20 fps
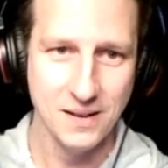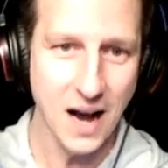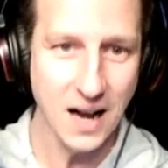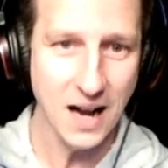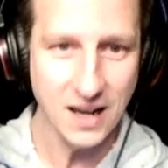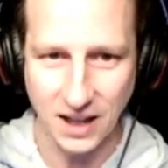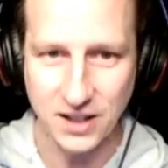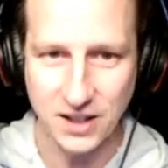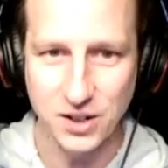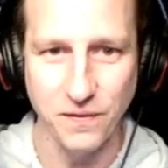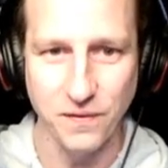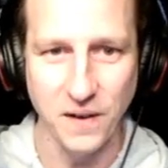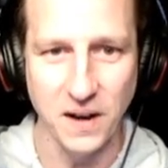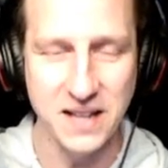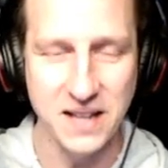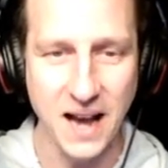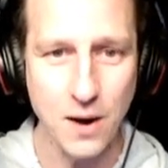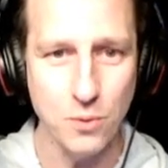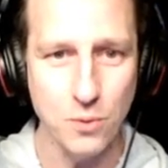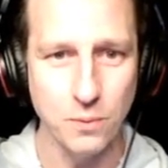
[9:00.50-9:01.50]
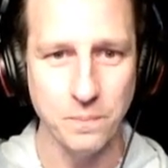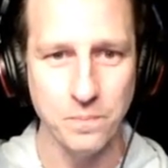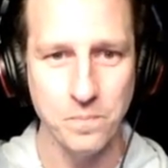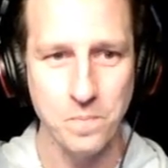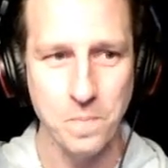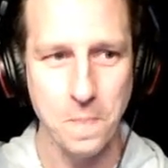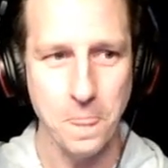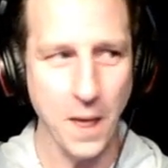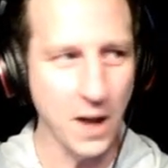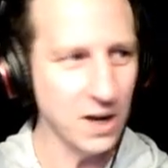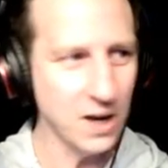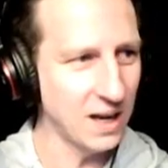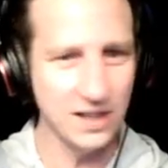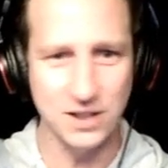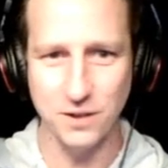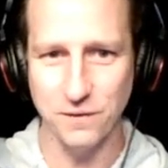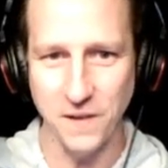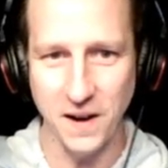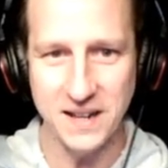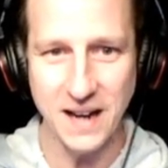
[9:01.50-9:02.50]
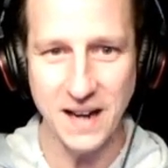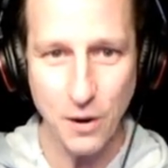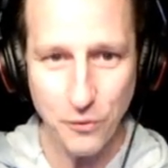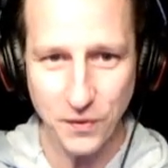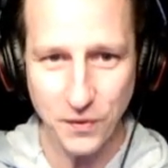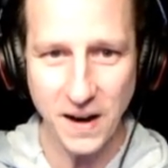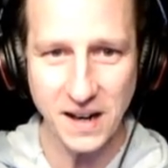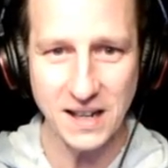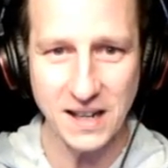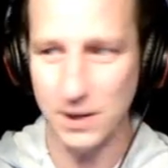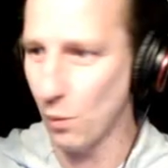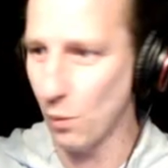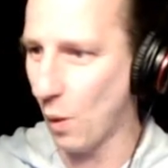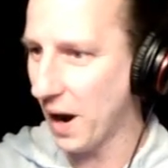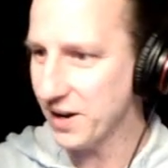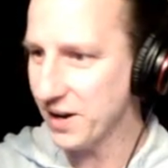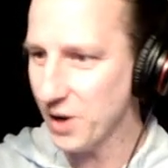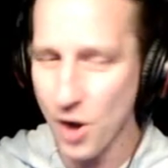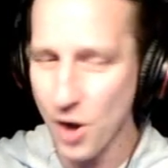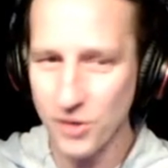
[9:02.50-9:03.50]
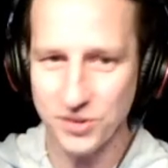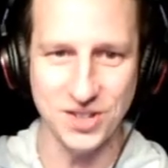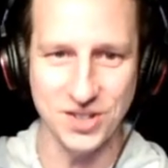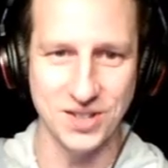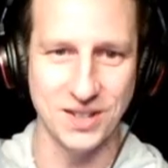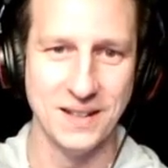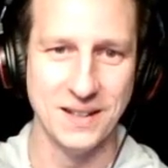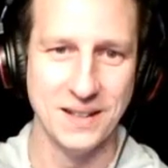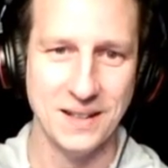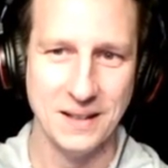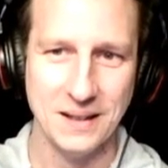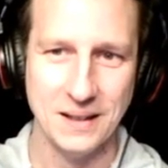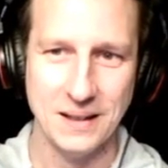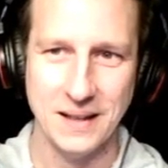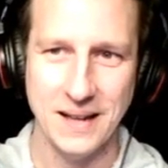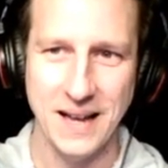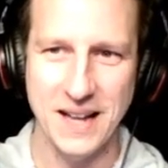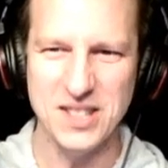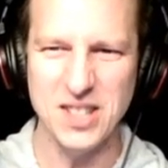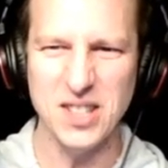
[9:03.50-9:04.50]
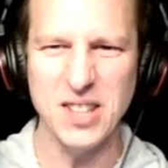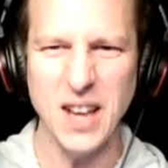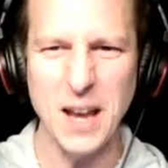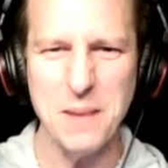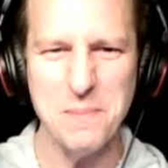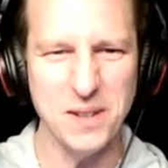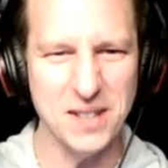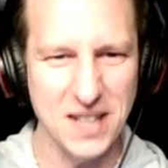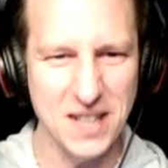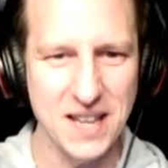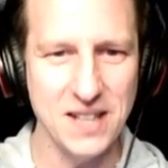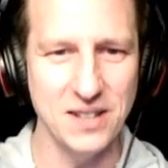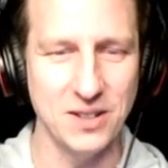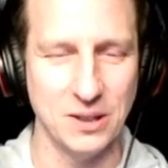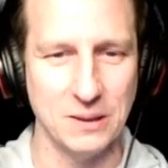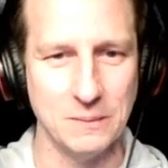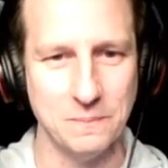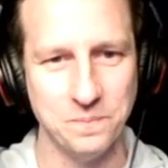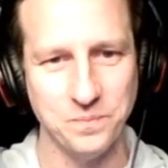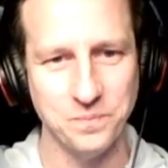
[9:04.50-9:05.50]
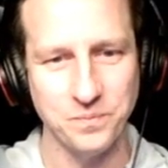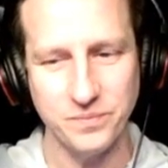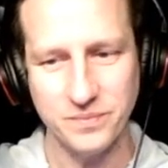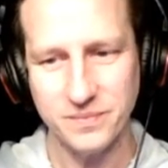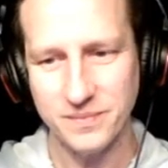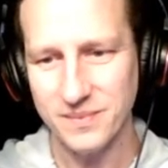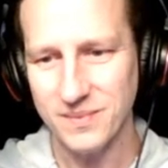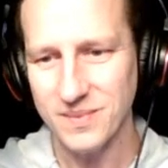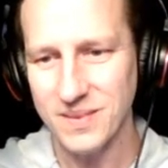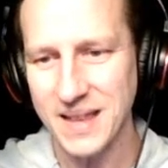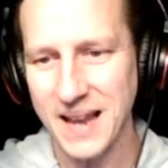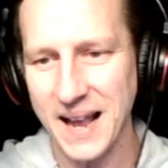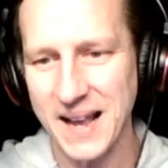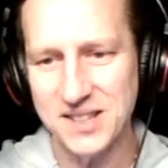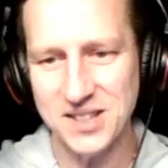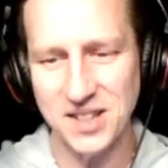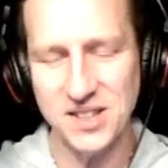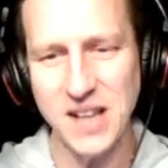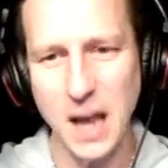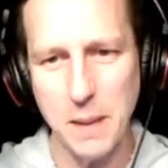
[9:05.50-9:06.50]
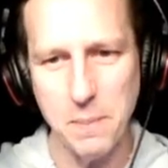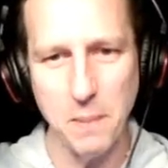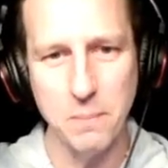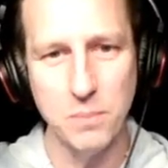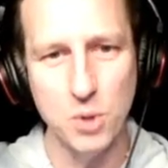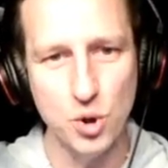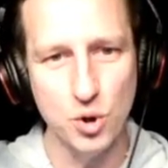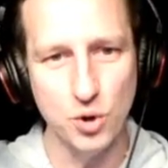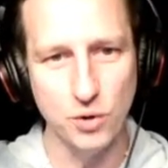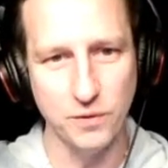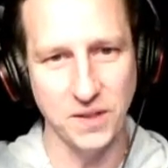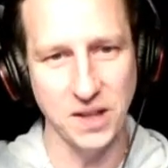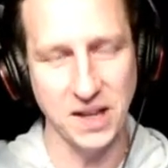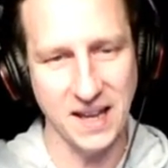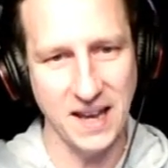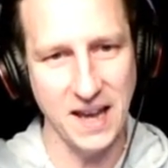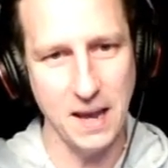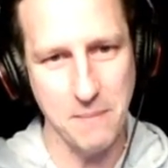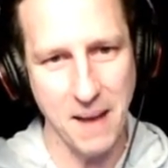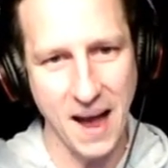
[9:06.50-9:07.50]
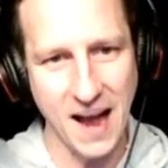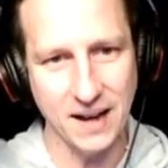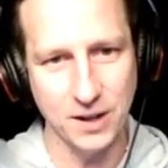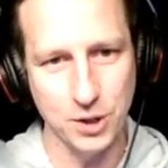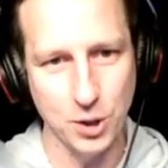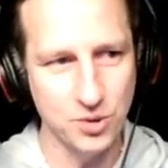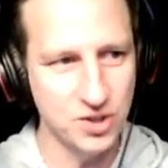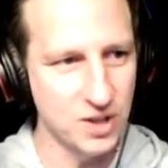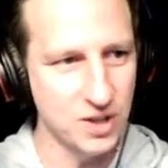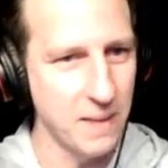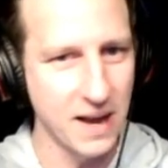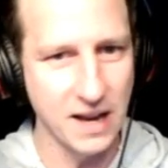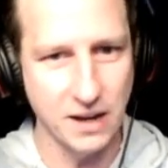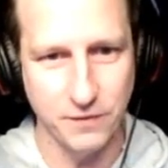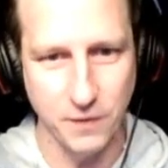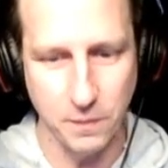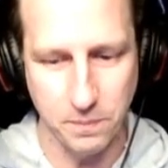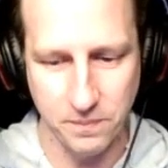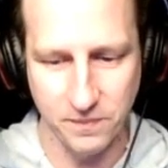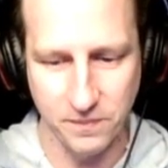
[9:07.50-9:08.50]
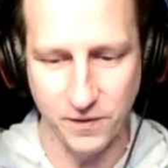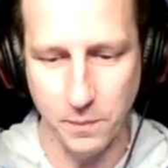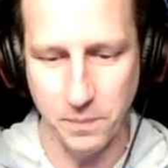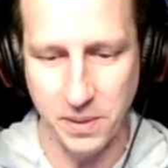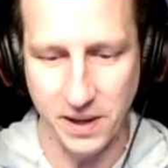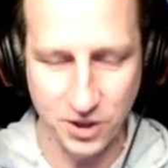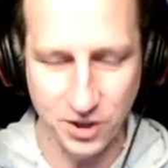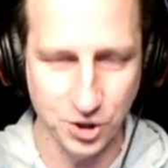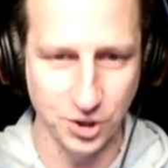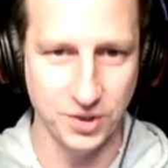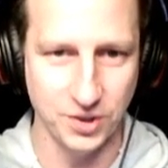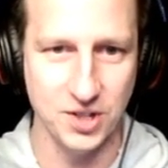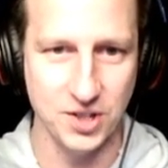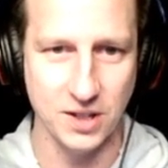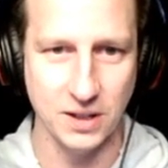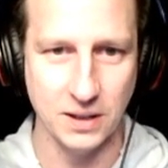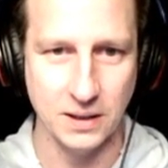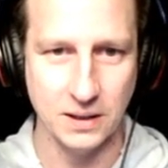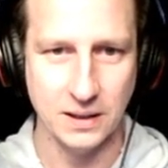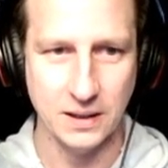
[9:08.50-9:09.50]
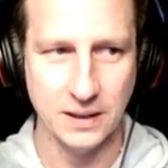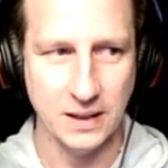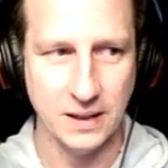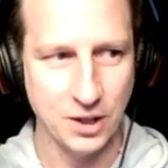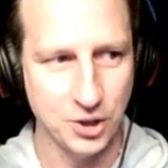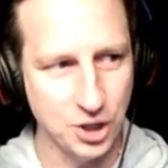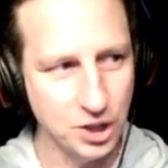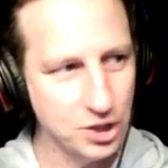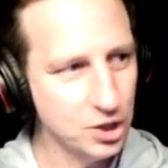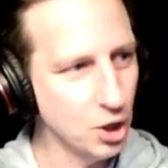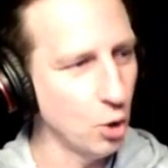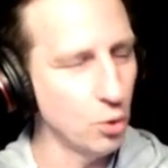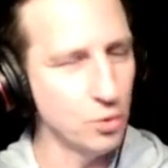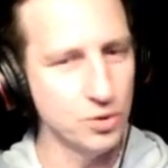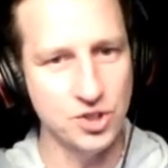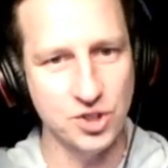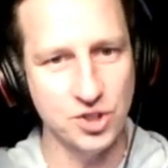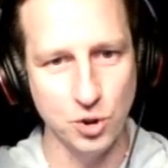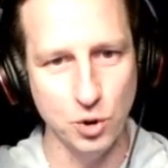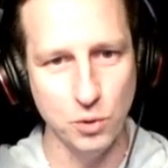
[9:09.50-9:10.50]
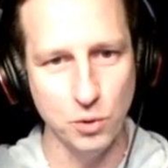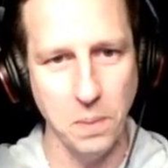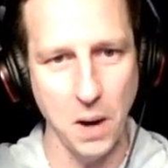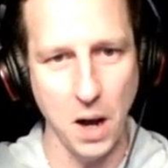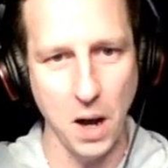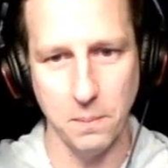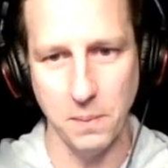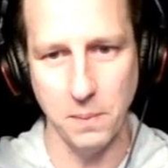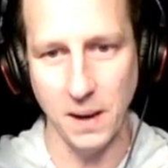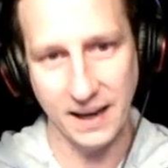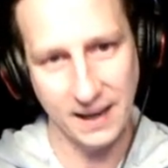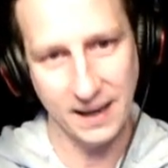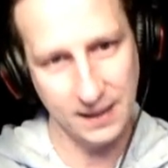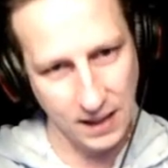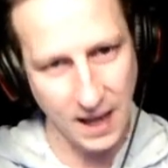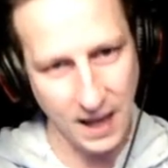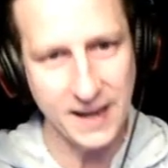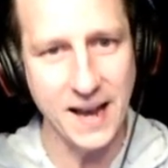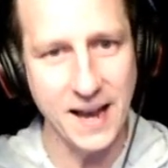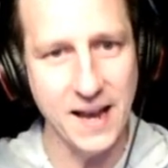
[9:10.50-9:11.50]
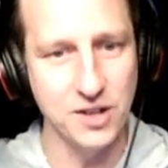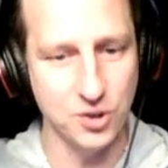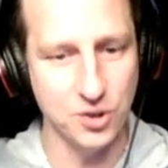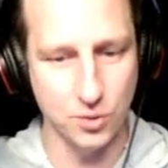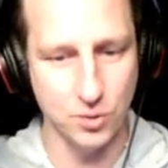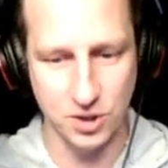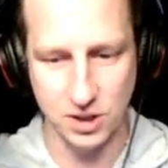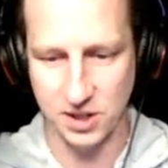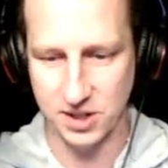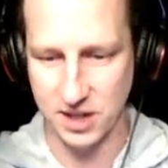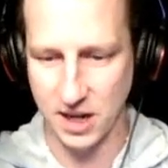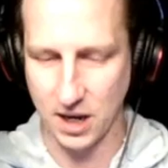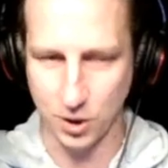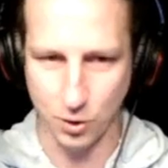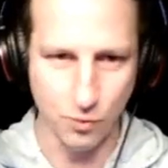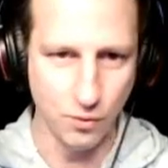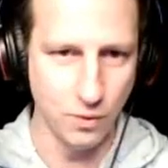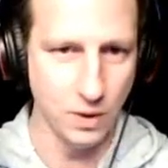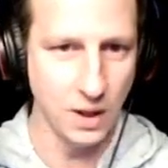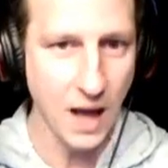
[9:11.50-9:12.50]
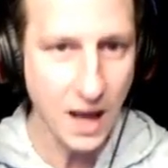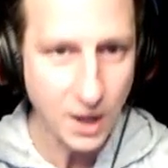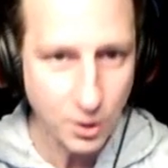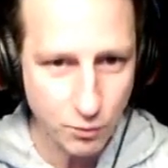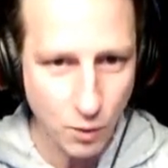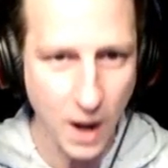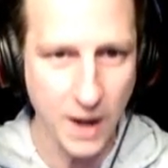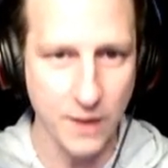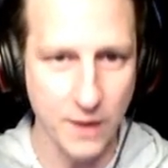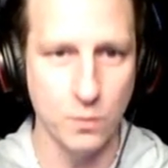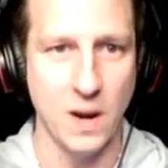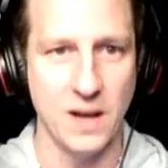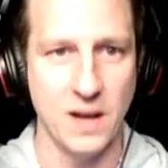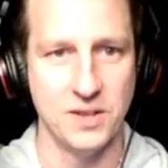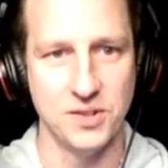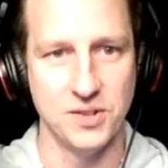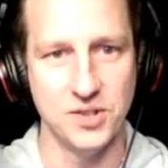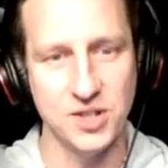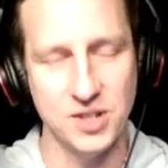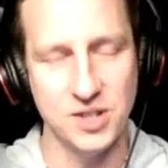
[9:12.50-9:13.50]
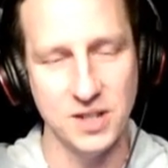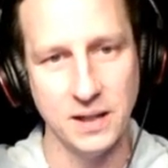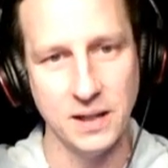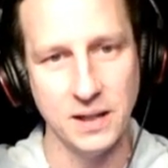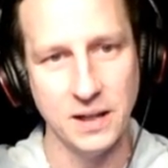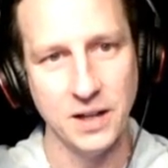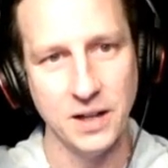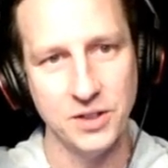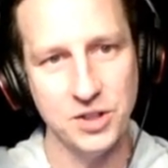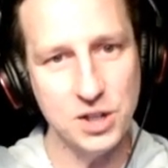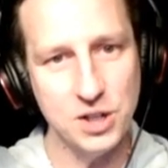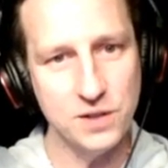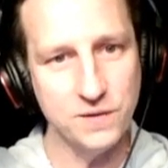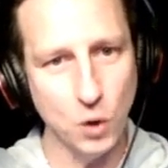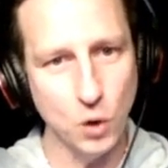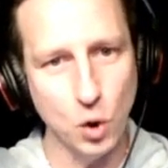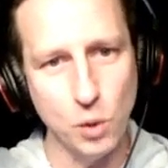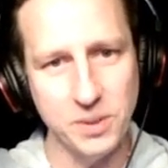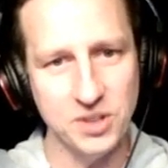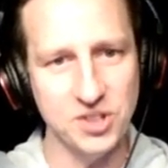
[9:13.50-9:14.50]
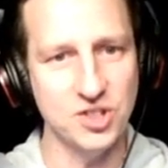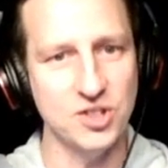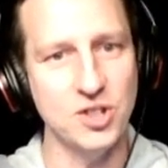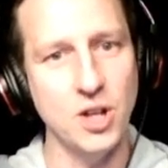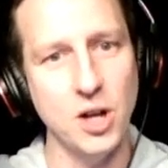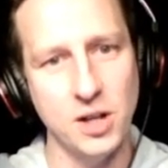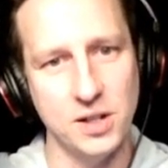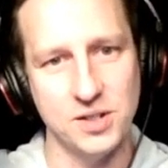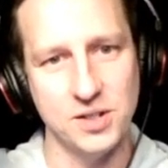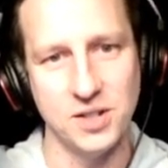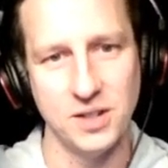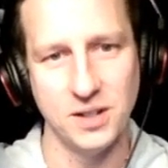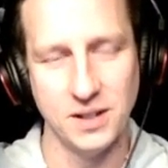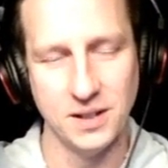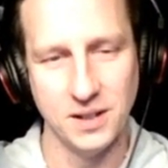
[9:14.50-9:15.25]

I'd like to find out. Frankly. Why not? It's the type of deal. It's the type of move that Kim Ang used to make for pitchers. She'd go and scoop up like Jesus Luzardo, like Ryan Weathers, these former stud